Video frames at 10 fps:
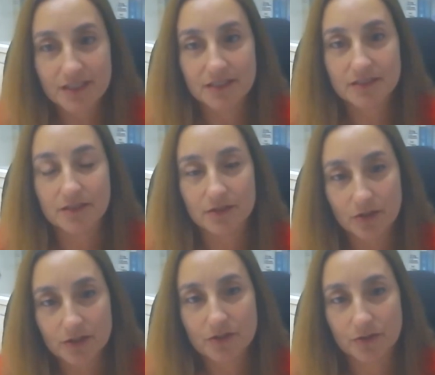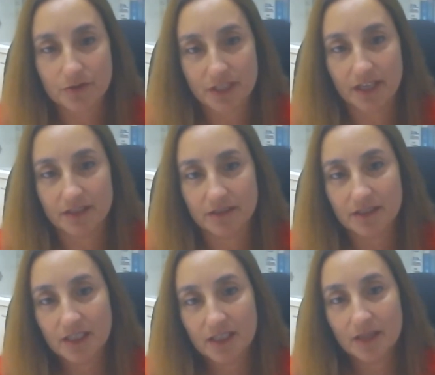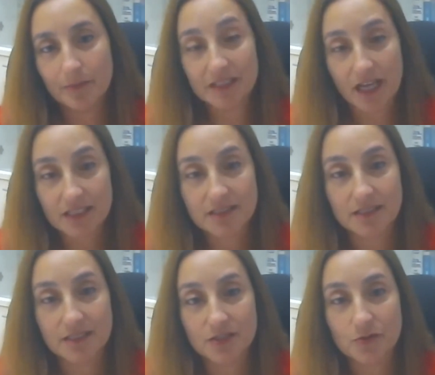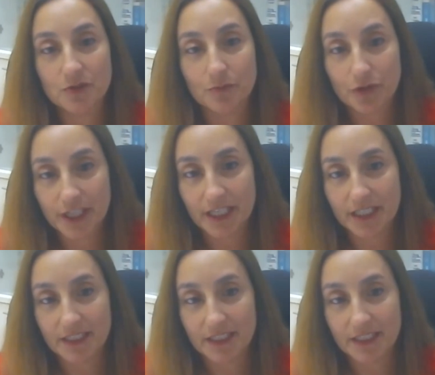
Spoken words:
cancer also send metastases to the brain.